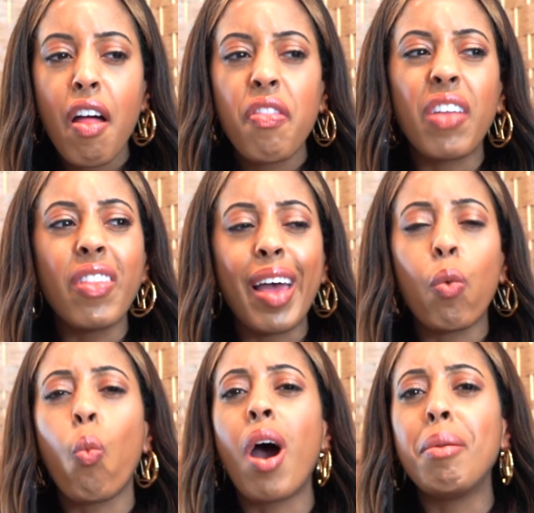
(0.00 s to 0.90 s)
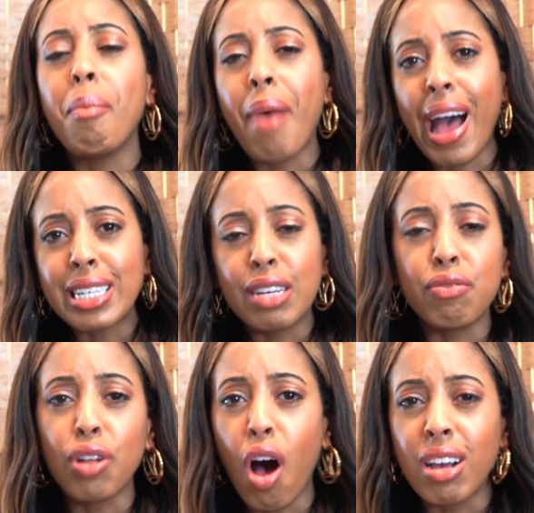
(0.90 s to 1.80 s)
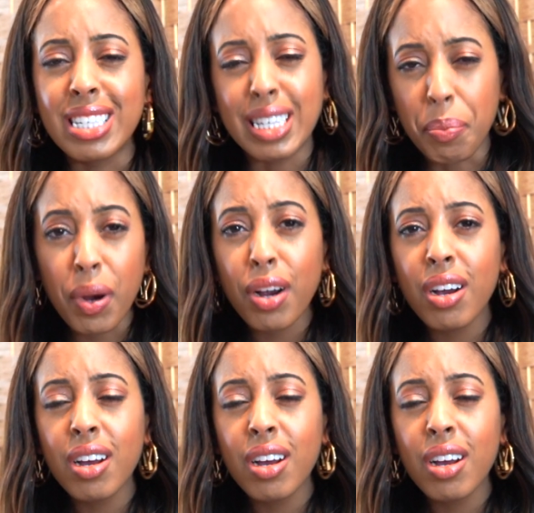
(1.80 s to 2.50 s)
than like one massive long zipper.